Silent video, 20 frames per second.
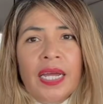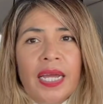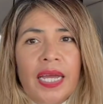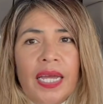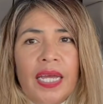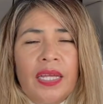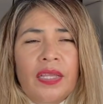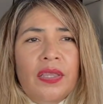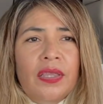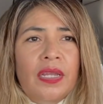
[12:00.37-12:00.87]

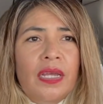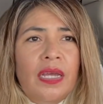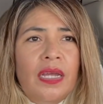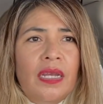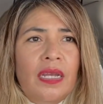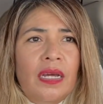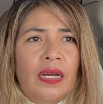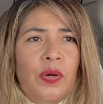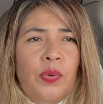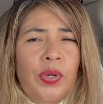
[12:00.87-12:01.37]
and then
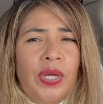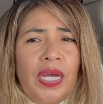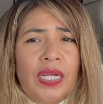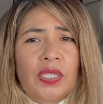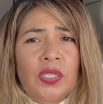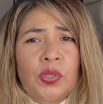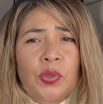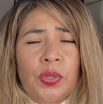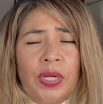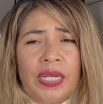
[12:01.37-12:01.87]
uh, we had
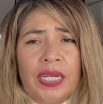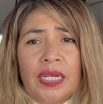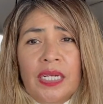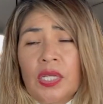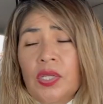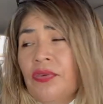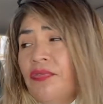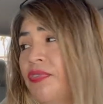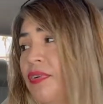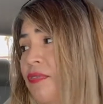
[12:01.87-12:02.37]
to wait
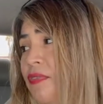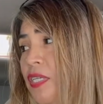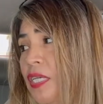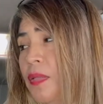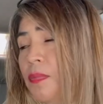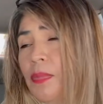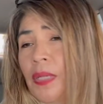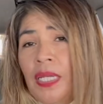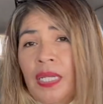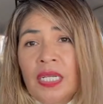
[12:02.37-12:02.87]
another
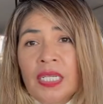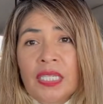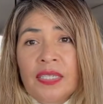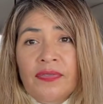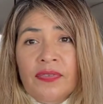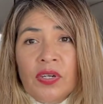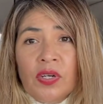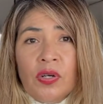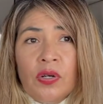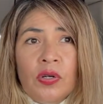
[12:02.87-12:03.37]
fifteen minutes
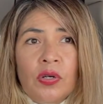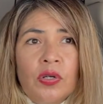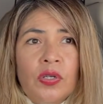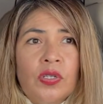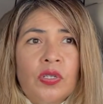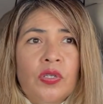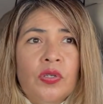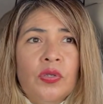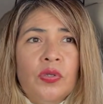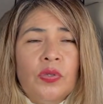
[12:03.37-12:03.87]
for her
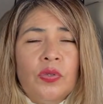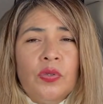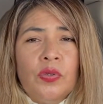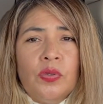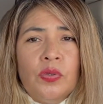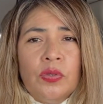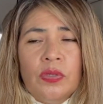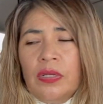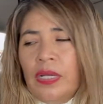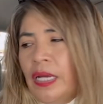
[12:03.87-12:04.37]

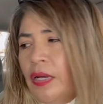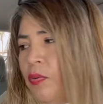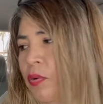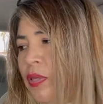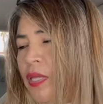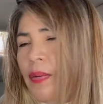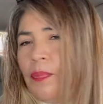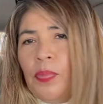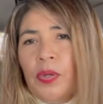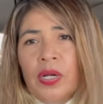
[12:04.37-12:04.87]
to, like, when
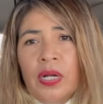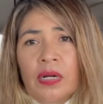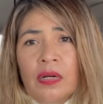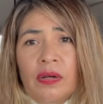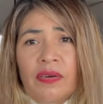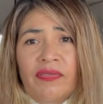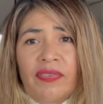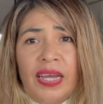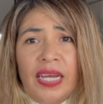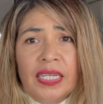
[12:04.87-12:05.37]
they put on
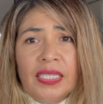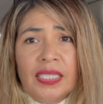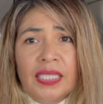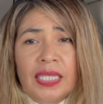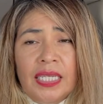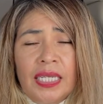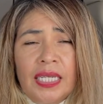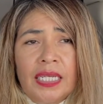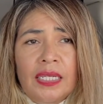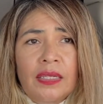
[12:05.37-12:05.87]
her
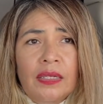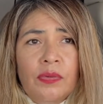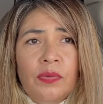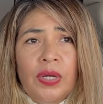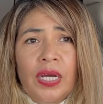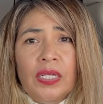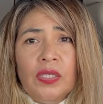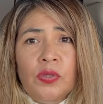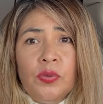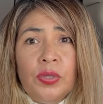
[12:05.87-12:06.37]
vaccine, we
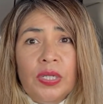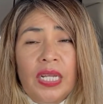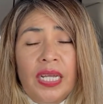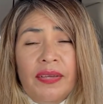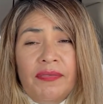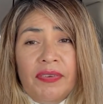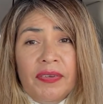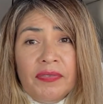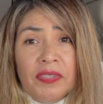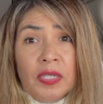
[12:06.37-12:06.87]
had to wait
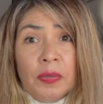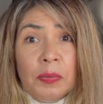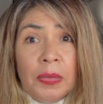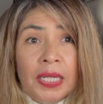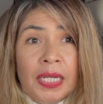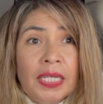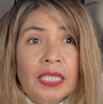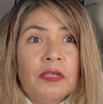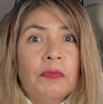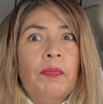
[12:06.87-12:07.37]
like fifteen
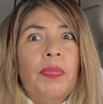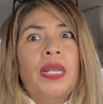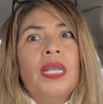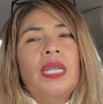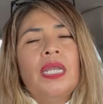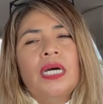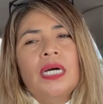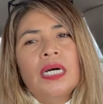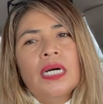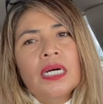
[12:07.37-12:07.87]
minutes,
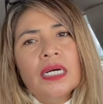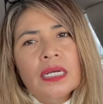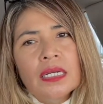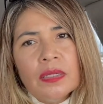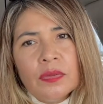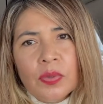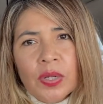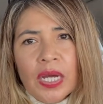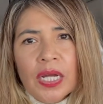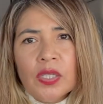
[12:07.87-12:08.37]
plus
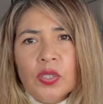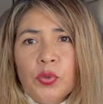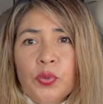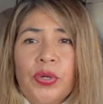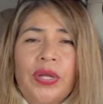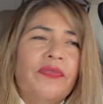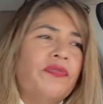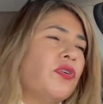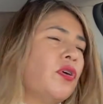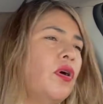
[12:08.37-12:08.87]
we had to
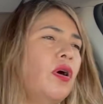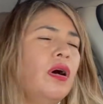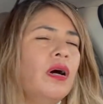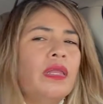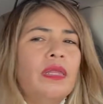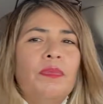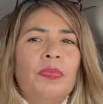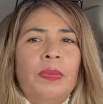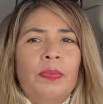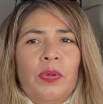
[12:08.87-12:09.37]
wait for all
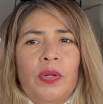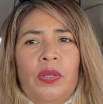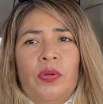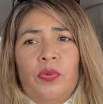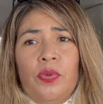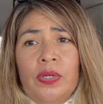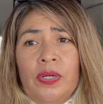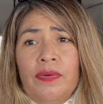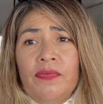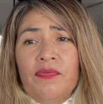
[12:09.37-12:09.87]
the people that
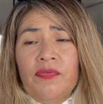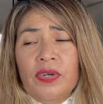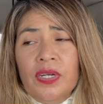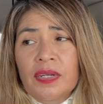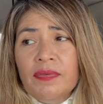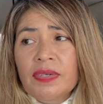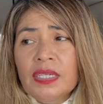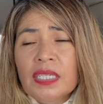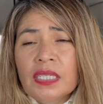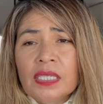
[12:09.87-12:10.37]
were in front
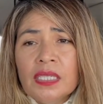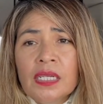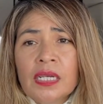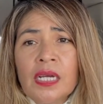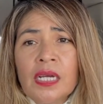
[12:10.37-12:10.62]
of us.